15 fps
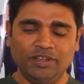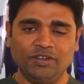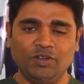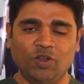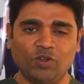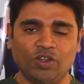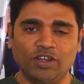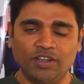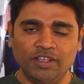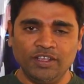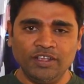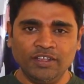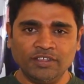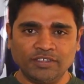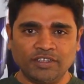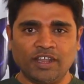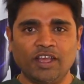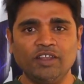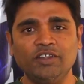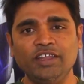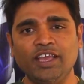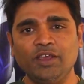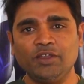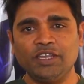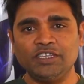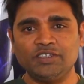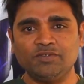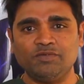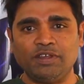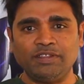doctor. Sir, already I
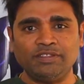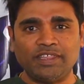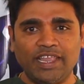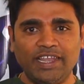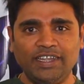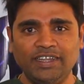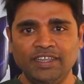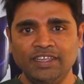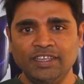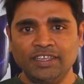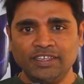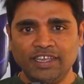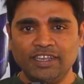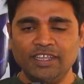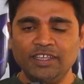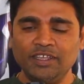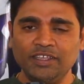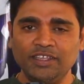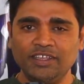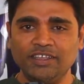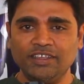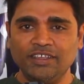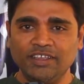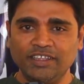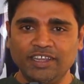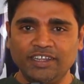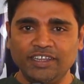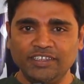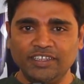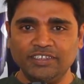reached by Thailand. Can I
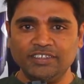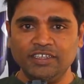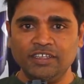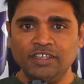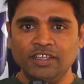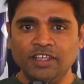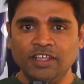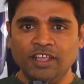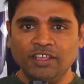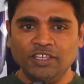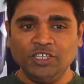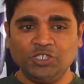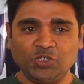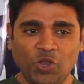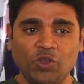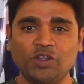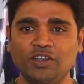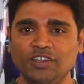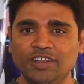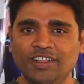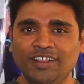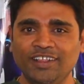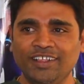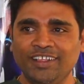get energy? He's shocked.